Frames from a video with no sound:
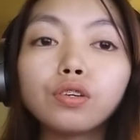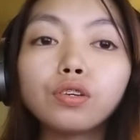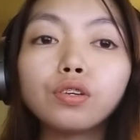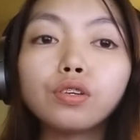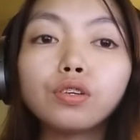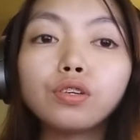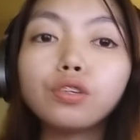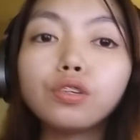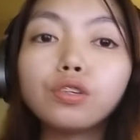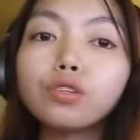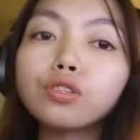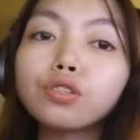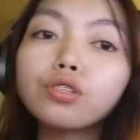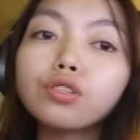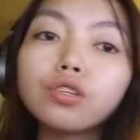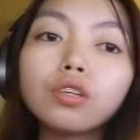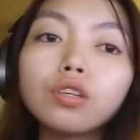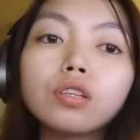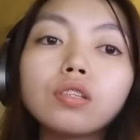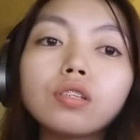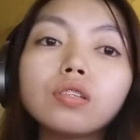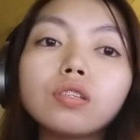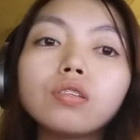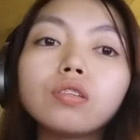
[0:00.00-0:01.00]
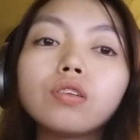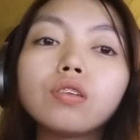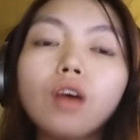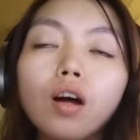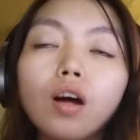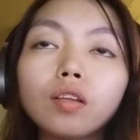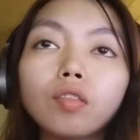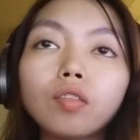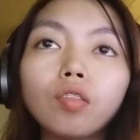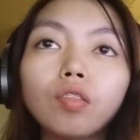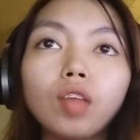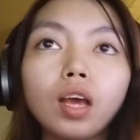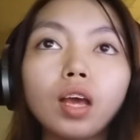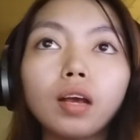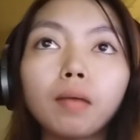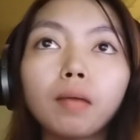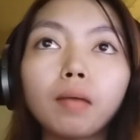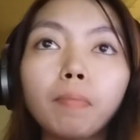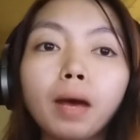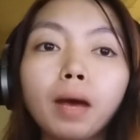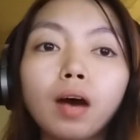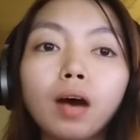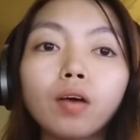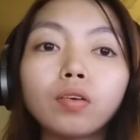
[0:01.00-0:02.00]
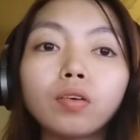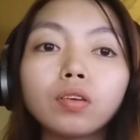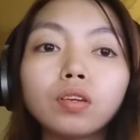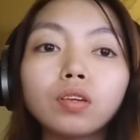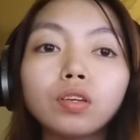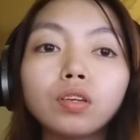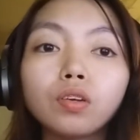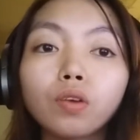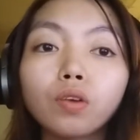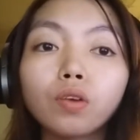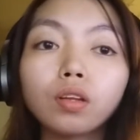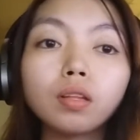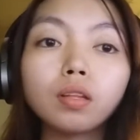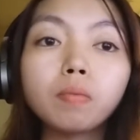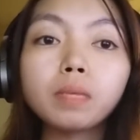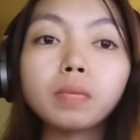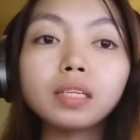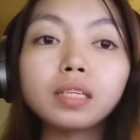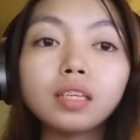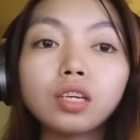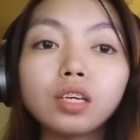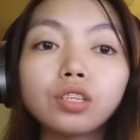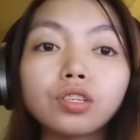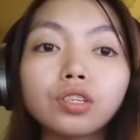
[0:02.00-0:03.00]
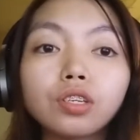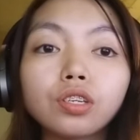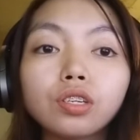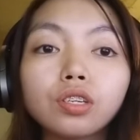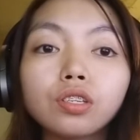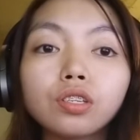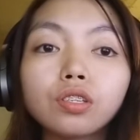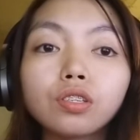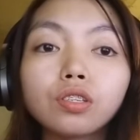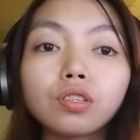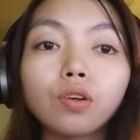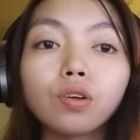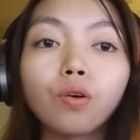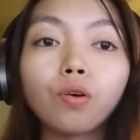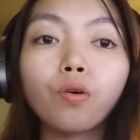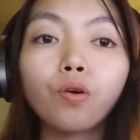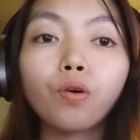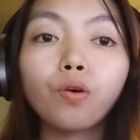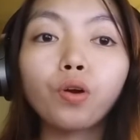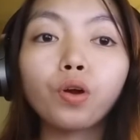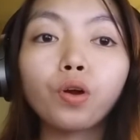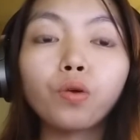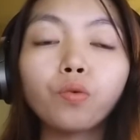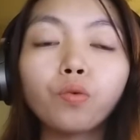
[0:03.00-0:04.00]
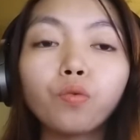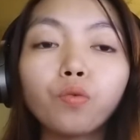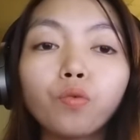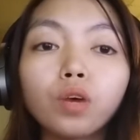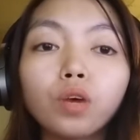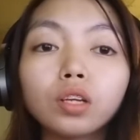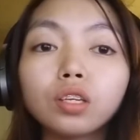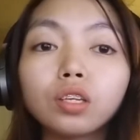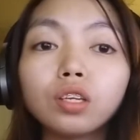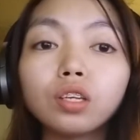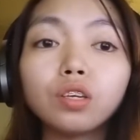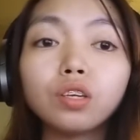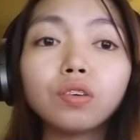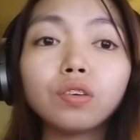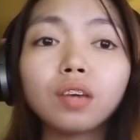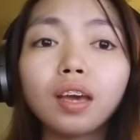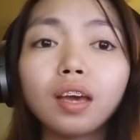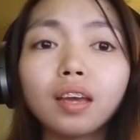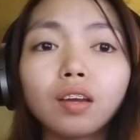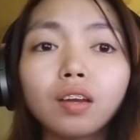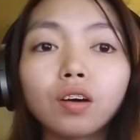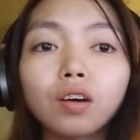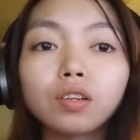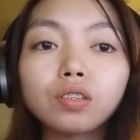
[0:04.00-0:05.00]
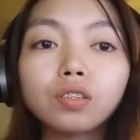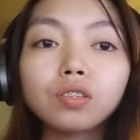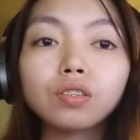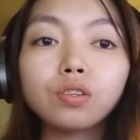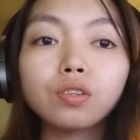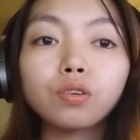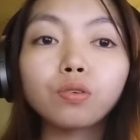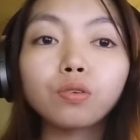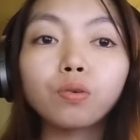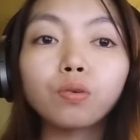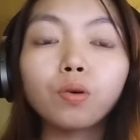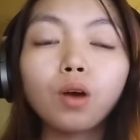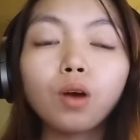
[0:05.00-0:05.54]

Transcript: you should not think about your limitations or what you cannot do.